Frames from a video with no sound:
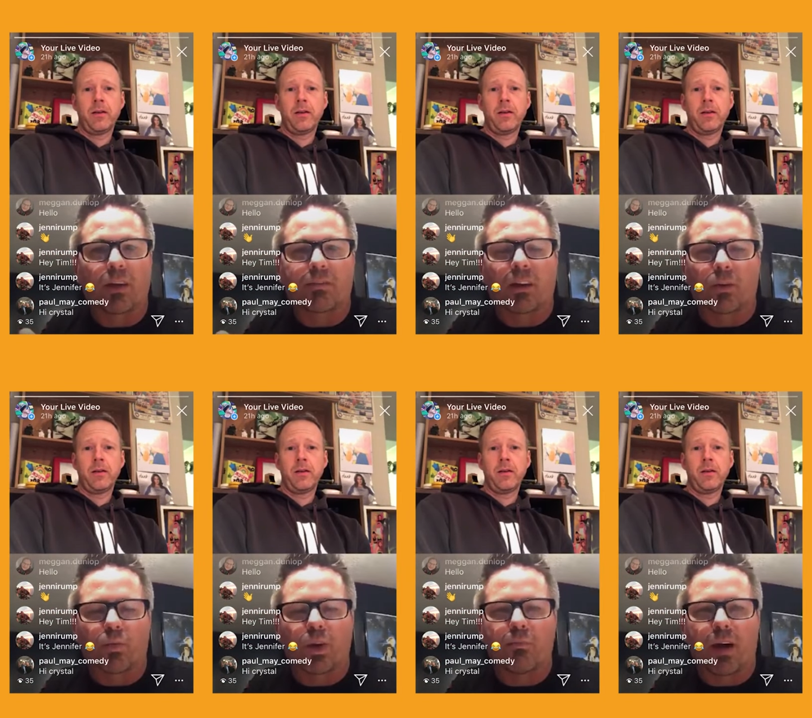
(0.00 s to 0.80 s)
Speaker 1: a
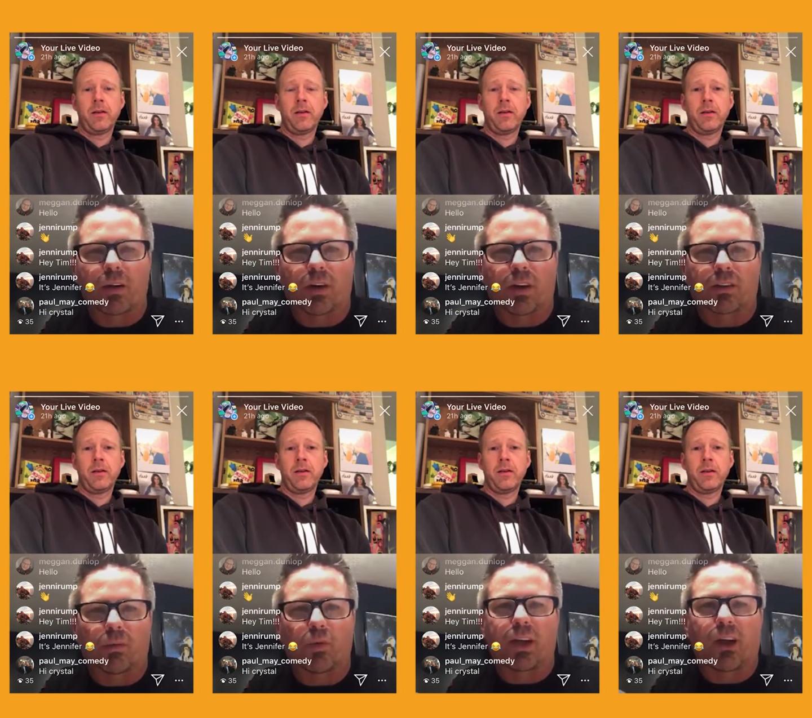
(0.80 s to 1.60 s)
remake with the woody
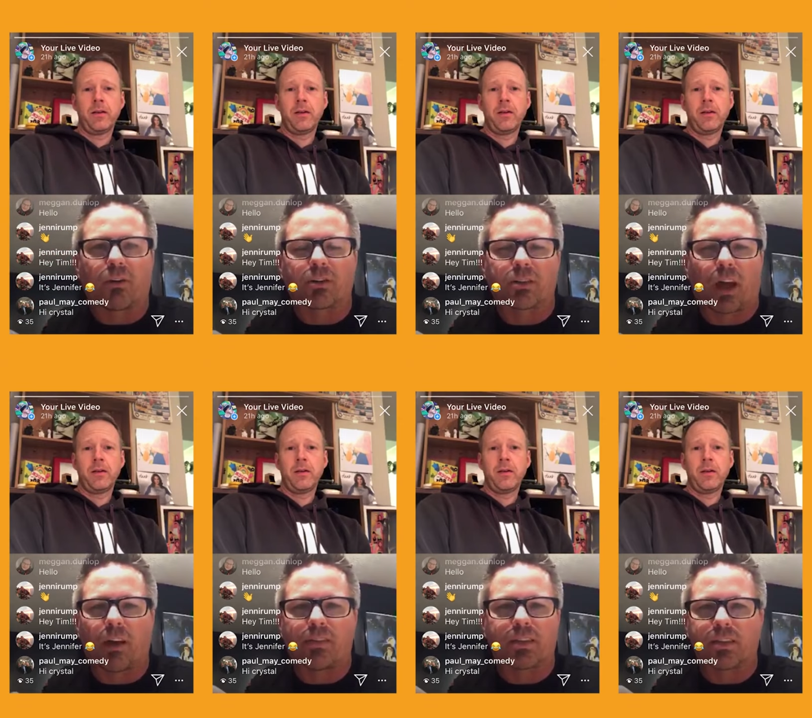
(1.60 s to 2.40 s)
harrelson i haven't
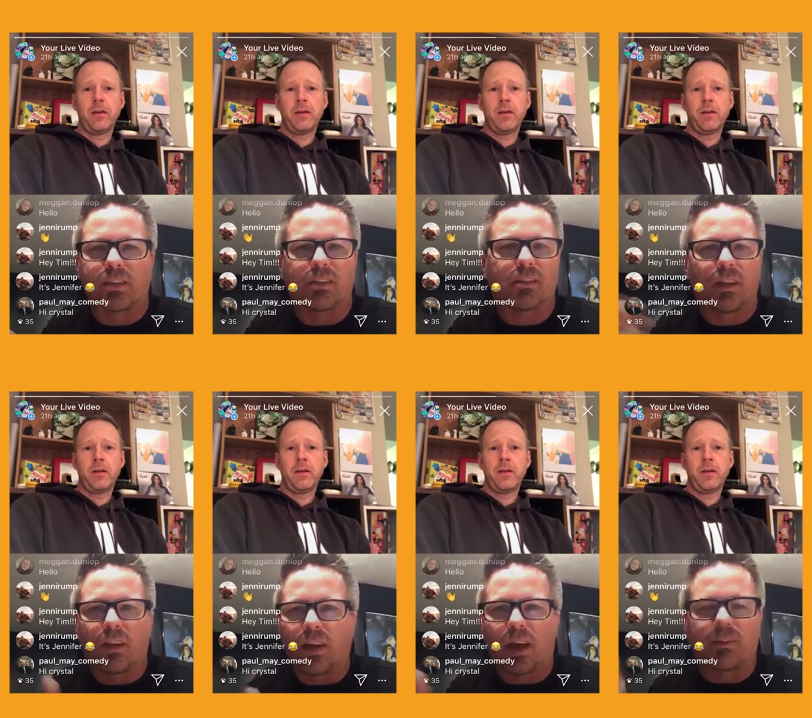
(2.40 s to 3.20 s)
seen
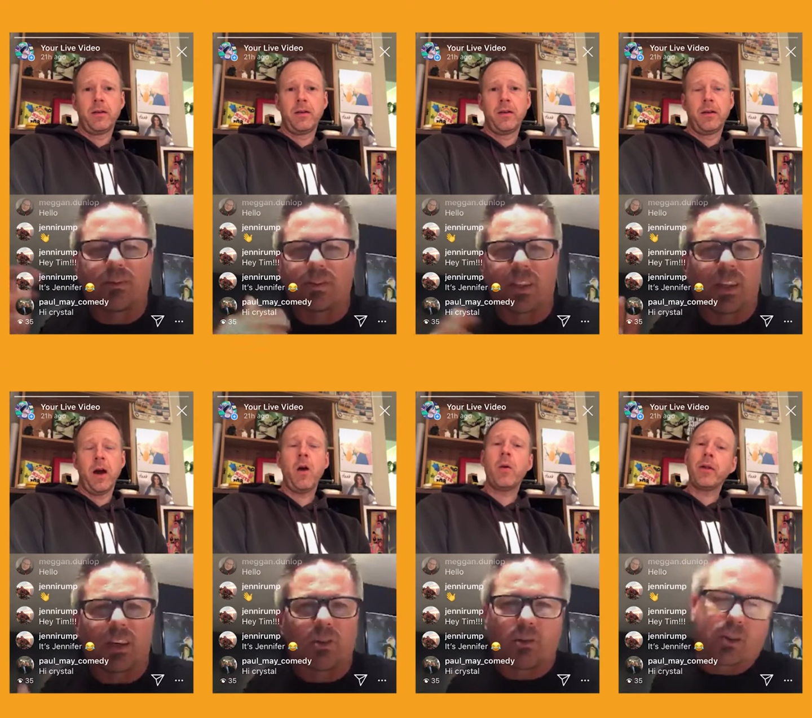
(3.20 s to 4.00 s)
have you seen any oh,
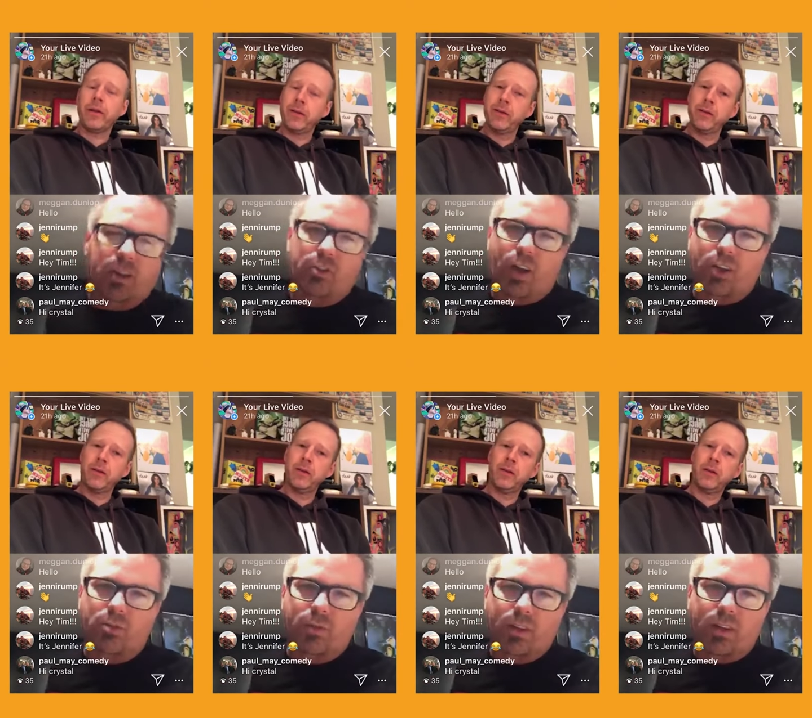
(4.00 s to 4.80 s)
really? action with
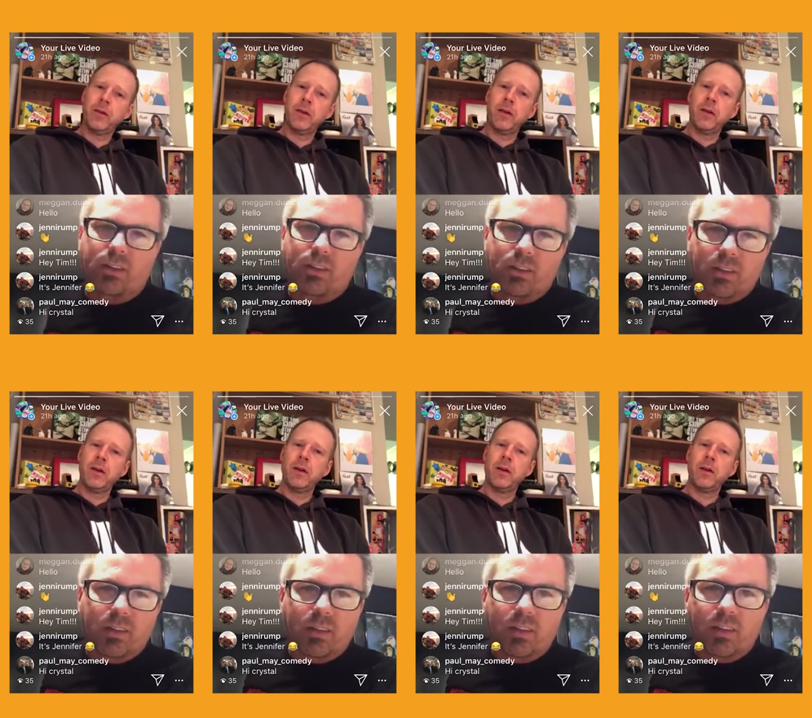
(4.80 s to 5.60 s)
that
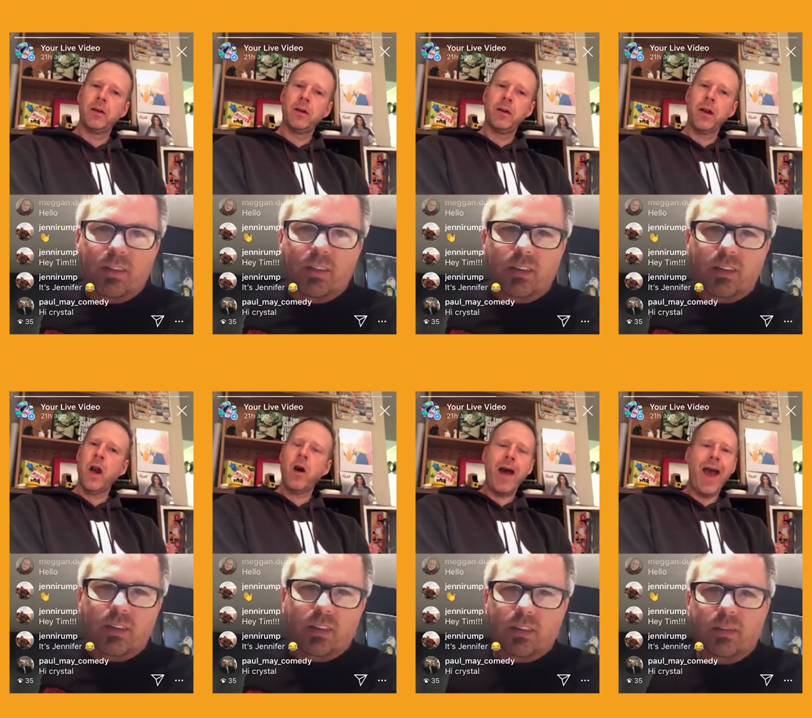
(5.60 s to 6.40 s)
no, I,
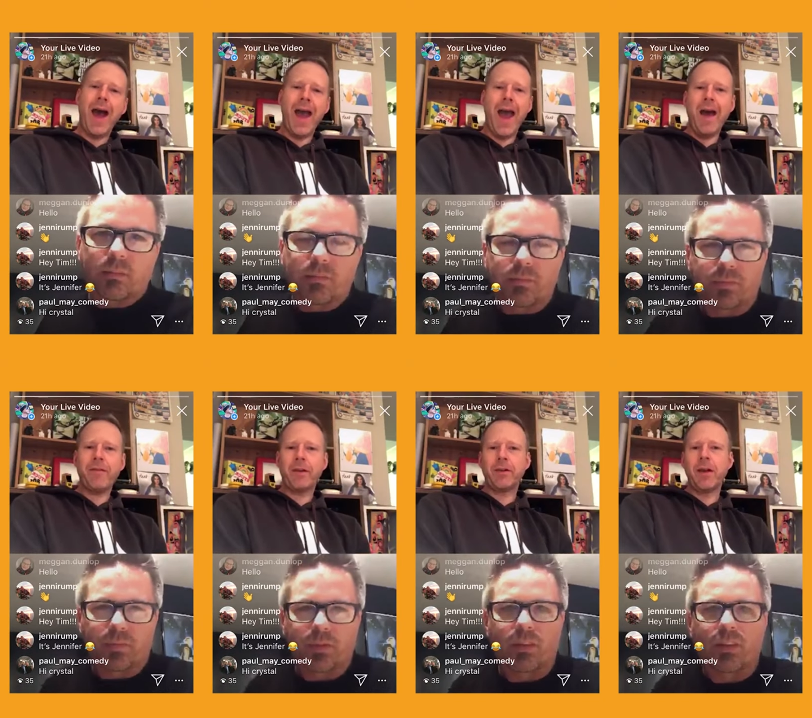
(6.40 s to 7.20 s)
Speaker 2: ha- I
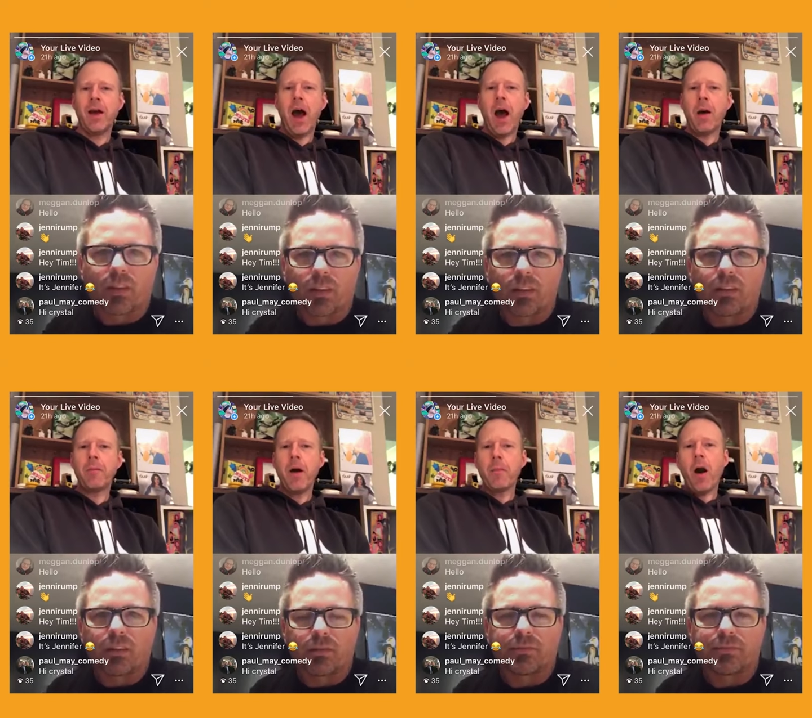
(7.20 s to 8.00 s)
haven't. Um,
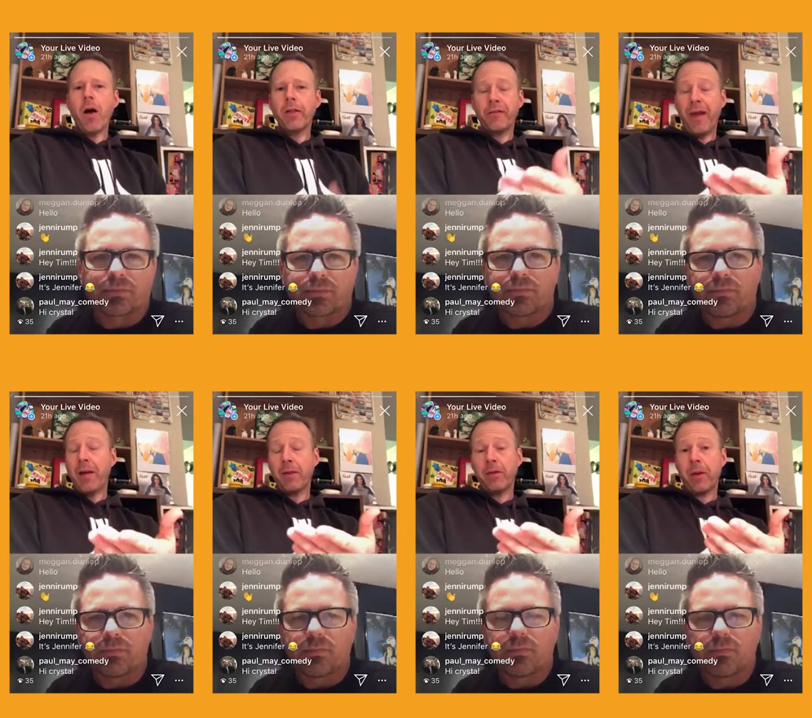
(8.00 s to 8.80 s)
but all in the family.
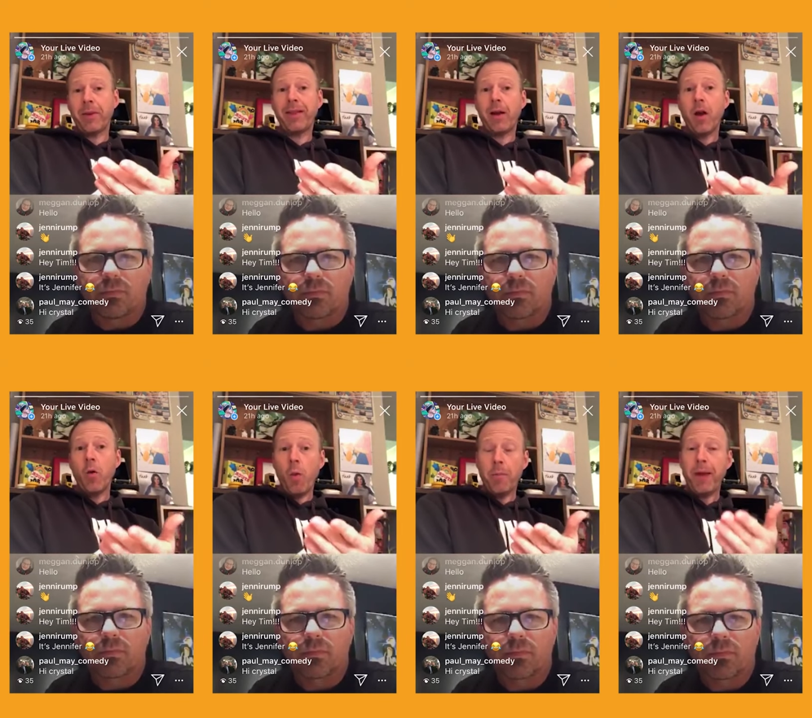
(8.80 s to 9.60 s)
I mean, that, what
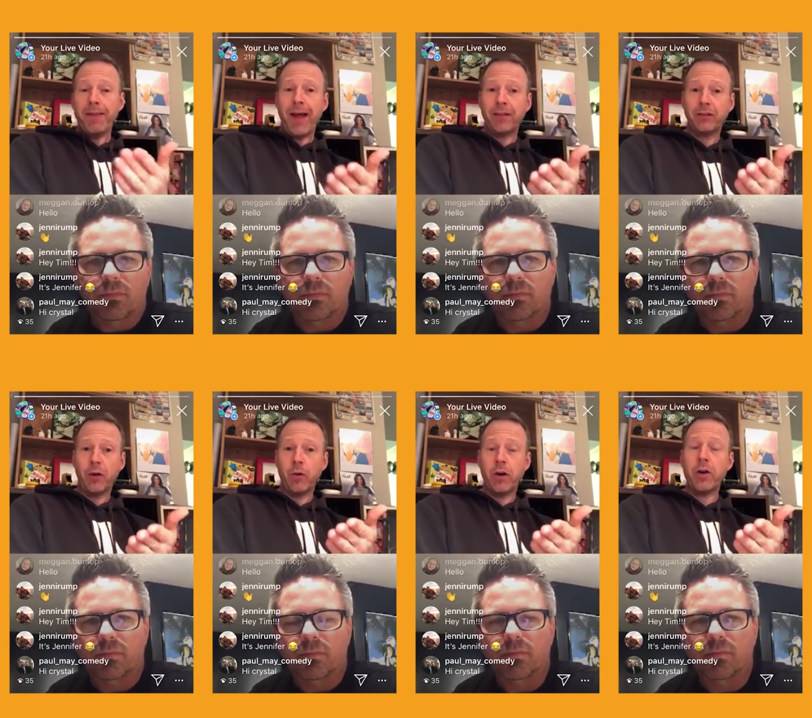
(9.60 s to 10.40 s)
made that so
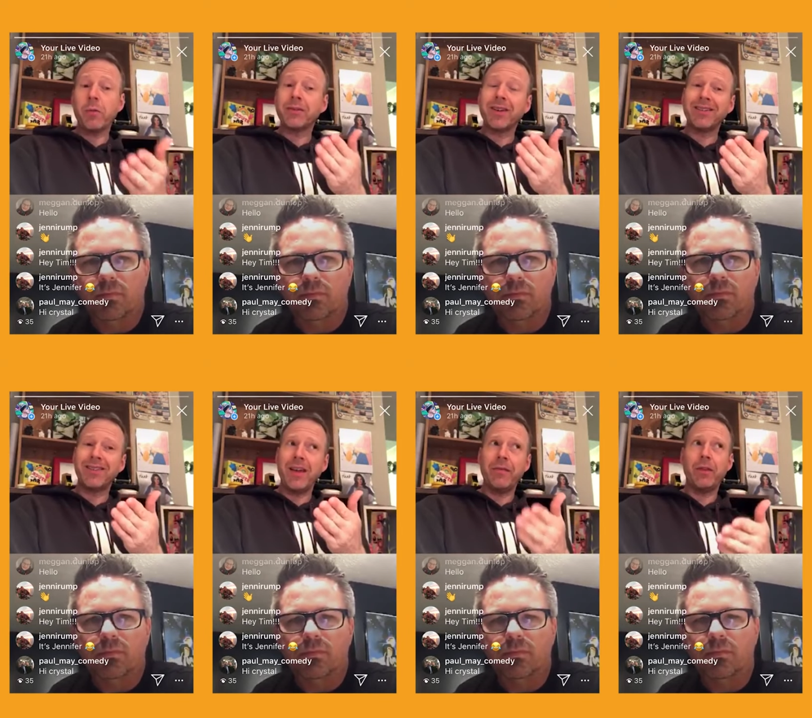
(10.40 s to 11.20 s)
good was because
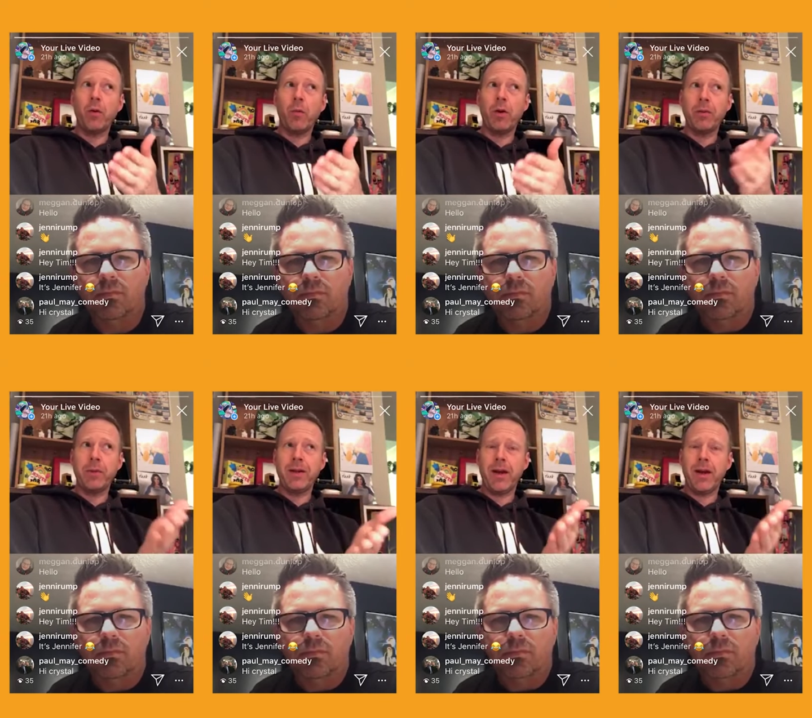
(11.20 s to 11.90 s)
even though it wouldn't be done, it